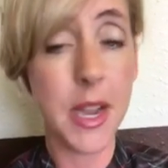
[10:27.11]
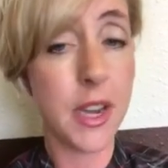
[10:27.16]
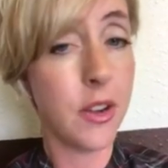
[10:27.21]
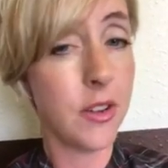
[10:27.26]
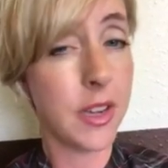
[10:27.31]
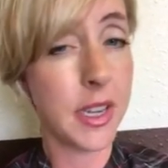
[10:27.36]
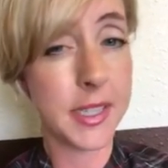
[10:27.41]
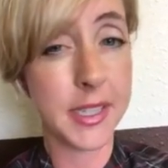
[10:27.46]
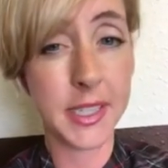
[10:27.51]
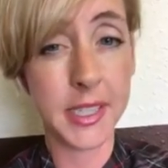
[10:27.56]
I
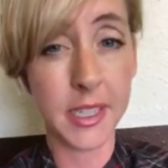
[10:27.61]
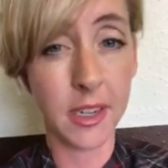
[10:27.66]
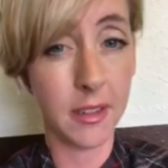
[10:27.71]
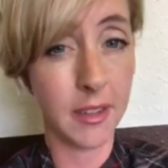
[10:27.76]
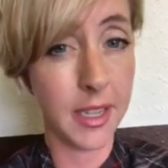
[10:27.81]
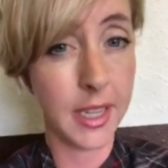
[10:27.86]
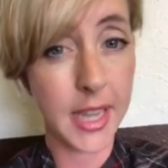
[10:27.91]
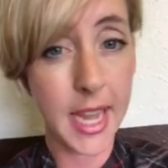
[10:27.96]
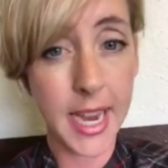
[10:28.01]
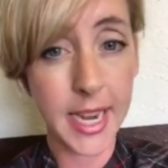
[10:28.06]
don't
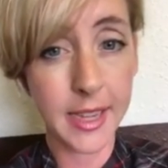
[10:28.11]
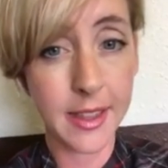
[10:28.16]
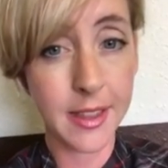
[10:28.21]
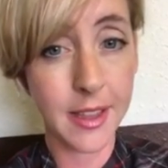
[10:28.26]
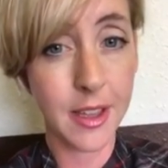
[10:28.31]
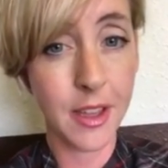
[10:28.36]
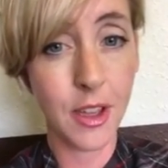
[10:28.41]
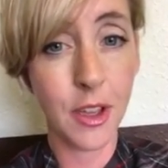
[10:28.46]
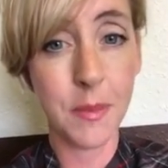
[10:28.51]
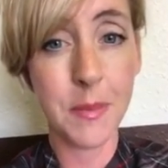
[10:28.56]
necessarily like
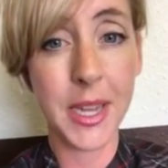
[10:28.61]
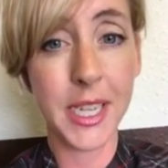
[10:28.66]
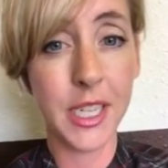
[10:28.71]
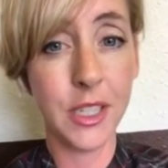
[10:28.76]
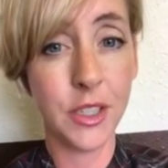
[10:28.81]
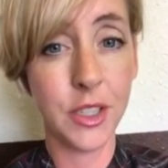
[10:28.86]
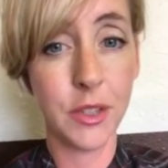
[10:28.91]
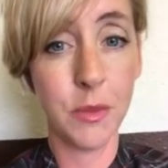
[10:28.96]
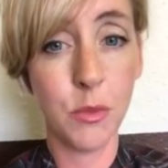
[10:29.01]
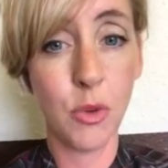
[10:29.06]
them. I
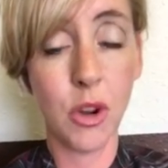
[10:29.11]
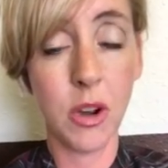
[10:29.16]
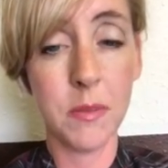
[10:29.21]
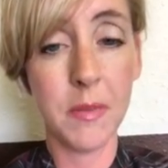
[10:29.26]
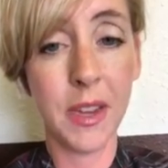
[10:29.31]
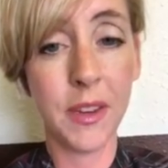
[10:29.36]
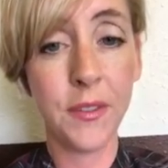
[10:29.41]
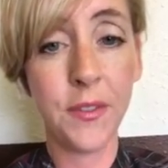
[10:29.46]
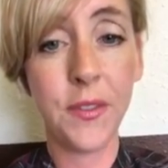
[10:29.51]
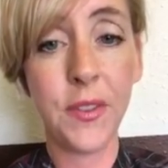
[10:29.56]
use them more
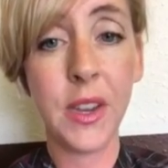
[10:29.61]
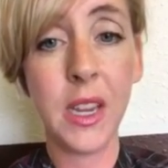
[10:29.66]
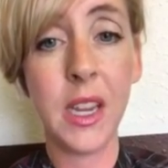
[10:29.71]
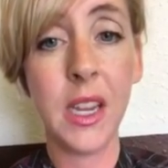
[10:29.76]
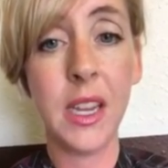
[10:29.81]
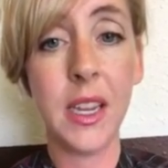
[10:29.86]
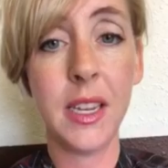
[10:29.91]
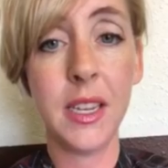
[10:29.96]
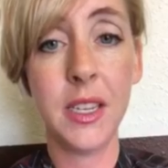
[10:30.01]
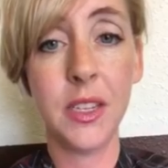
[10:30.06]
on my
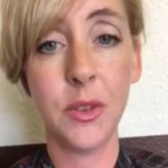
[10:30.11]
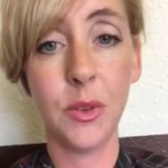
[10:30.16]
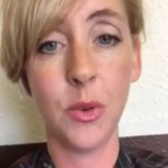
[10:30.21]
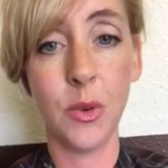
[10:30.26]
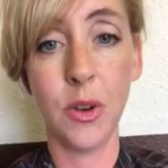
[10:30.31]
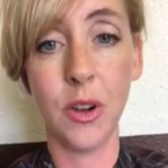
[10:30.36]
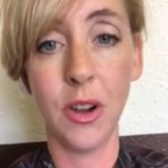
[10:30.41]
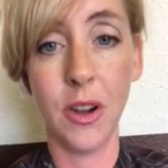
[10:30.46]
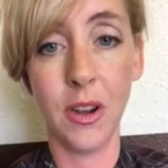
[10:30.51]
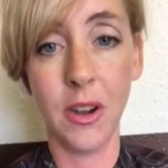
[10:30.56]
feet
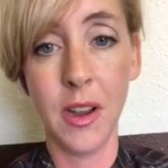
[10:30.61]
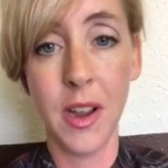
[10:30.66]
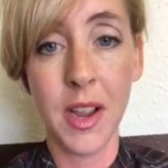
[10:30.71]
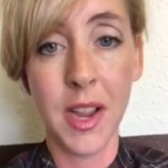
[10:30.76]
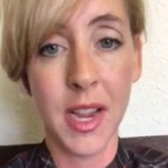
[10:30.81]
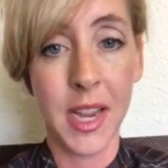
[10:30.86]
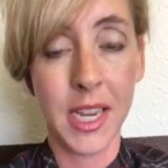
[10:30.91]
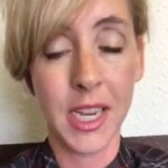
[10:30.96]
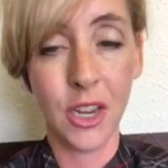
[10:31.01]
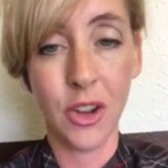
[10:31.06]
or,
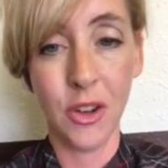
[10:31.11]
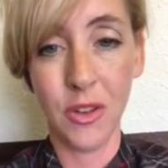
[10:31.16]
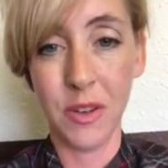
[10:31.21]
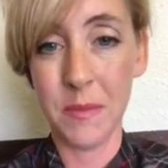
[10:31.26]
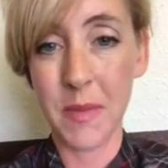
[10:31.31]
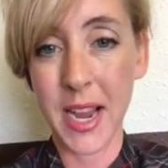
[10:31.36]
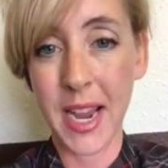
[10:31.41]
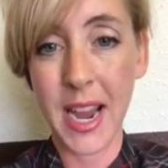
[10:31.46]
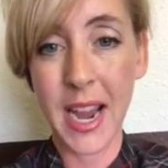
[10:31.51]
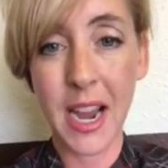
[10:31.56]
in
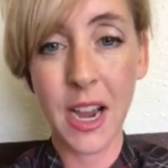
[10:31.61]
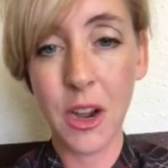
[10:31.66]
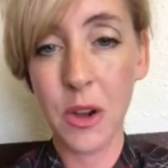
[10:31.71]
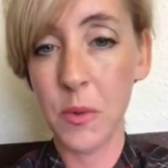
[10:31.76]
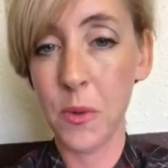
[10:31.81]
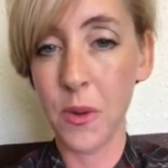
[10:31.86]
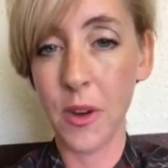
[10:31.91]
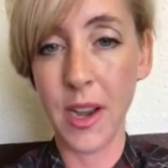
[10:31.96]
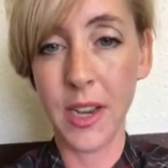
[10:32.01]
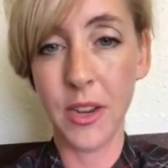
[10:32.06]
my
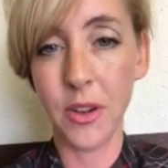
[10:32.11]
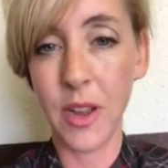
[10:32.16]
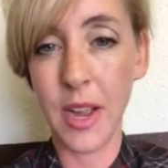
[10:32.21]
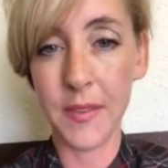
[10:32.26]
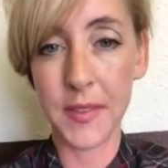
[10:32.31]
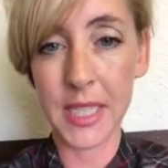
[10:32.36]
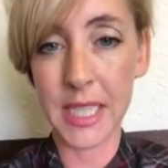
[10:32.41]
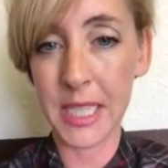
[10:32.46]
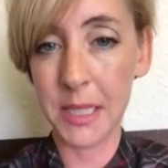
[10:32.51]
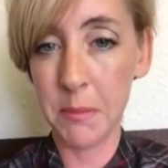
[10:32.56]
hair where I don't
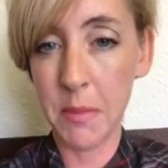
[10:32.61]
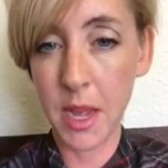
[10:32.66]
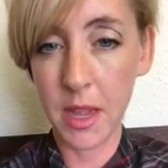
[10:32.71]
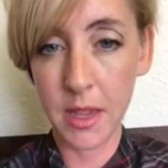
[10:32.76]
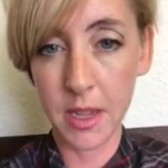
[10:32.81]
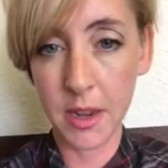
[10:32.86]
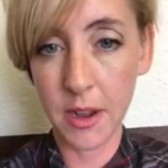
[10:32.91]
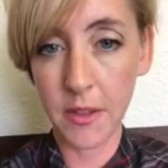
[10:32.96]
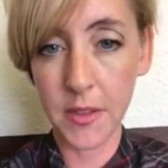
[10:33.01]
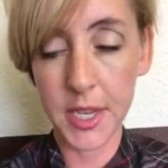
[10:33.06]
have to
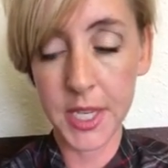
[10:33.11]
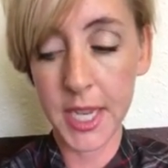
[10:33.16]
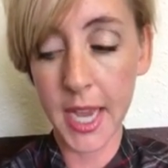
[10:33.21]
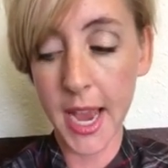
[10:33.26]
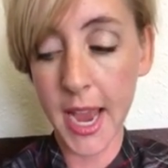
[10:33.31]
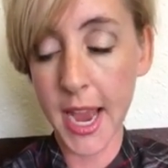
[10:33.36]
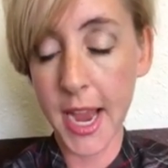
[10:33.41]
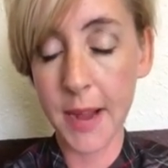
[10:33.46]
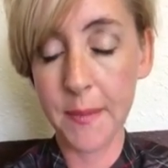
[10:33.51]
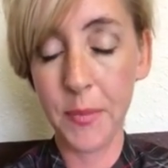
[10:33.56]
smell it all the
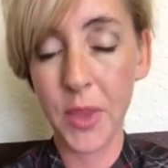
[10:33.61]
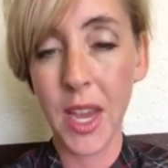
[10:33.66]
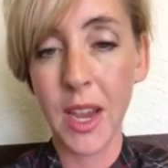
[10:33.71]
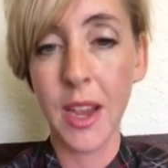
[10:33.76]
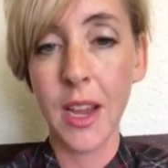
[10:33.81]
time.